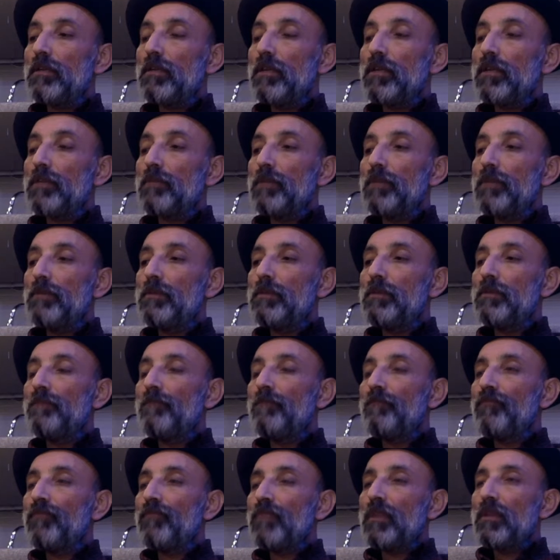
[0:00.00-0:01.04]
like maybe,
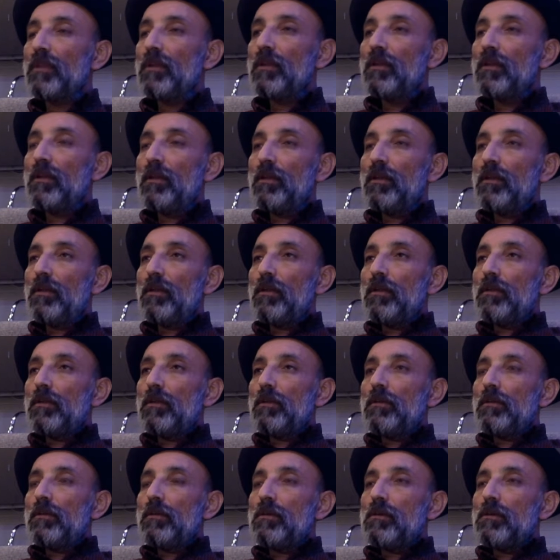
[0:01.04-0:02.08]

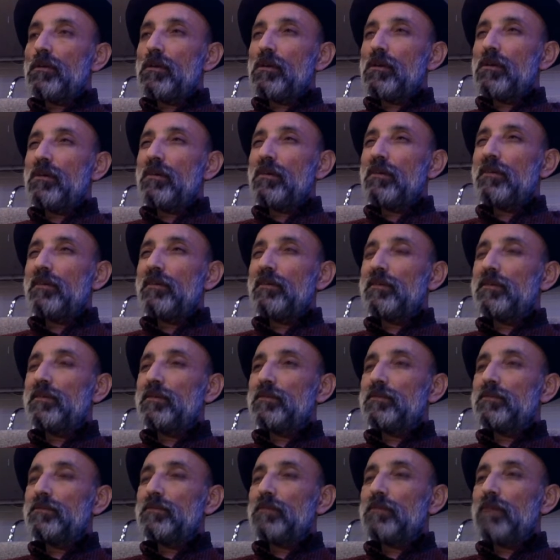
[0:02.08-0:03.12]

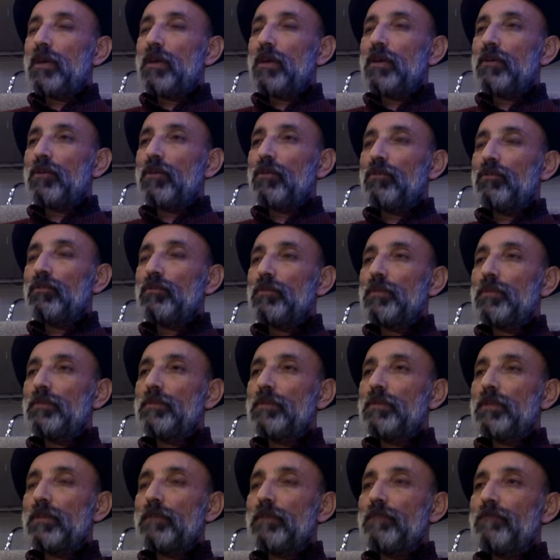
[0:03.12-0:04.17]
I don't know, maybe
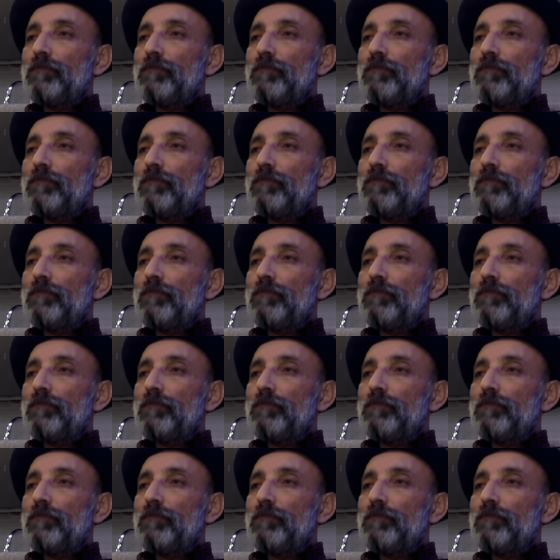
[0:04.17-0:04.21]
like